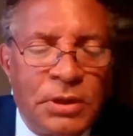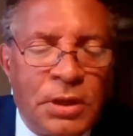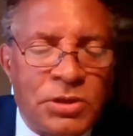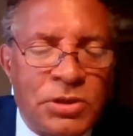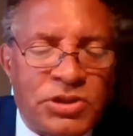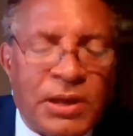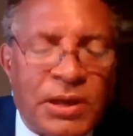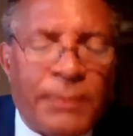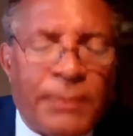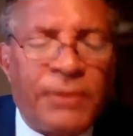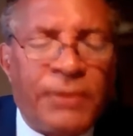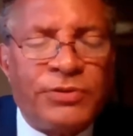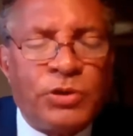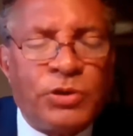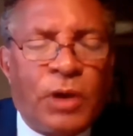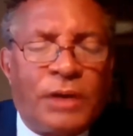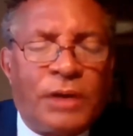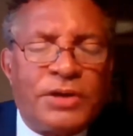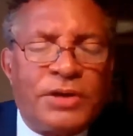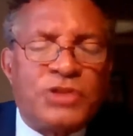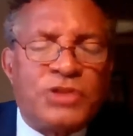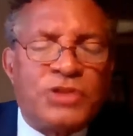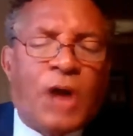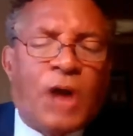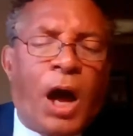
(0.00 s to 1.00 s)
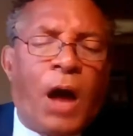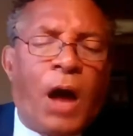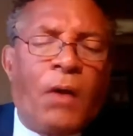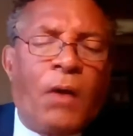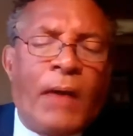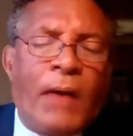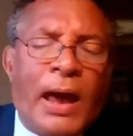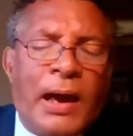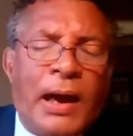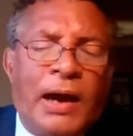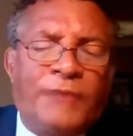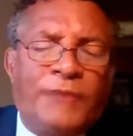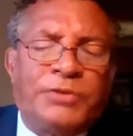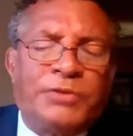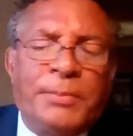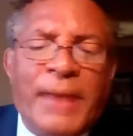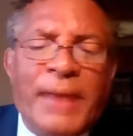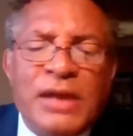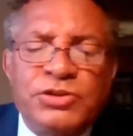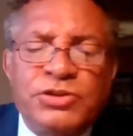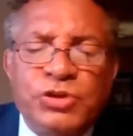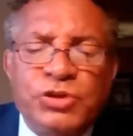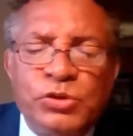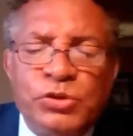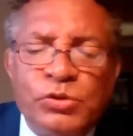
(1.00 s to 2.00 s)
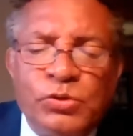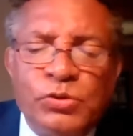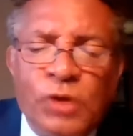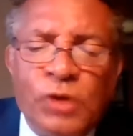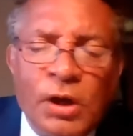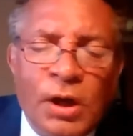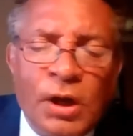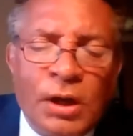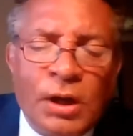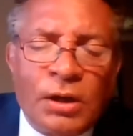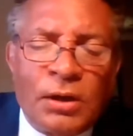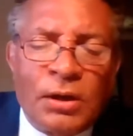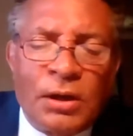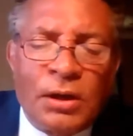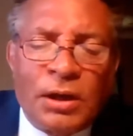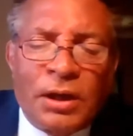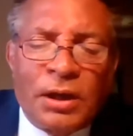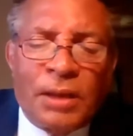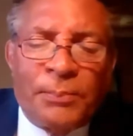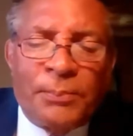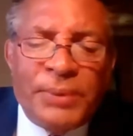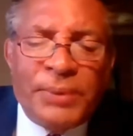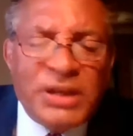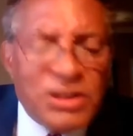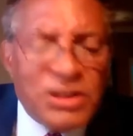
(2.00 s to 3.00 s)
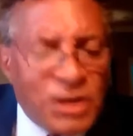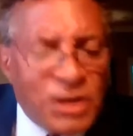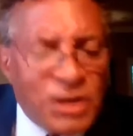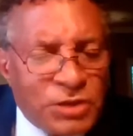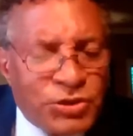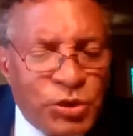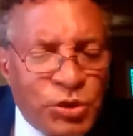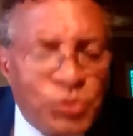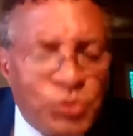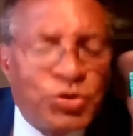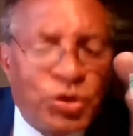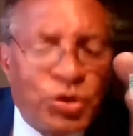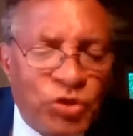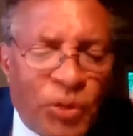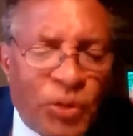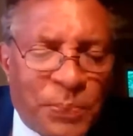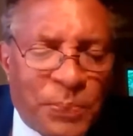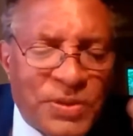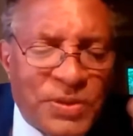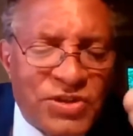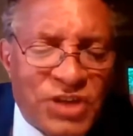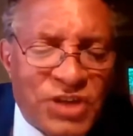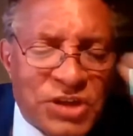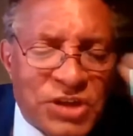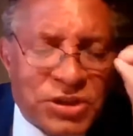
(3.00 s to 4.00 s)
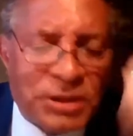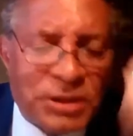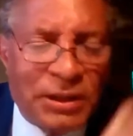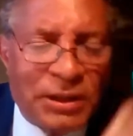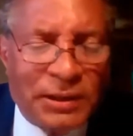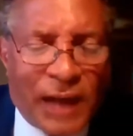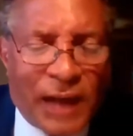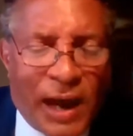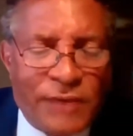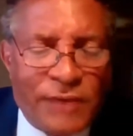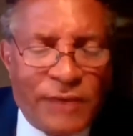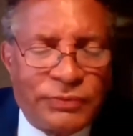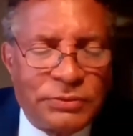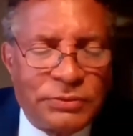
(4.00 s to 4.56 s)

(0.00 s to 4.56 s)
Some of you on this call, however, may due to your position in life,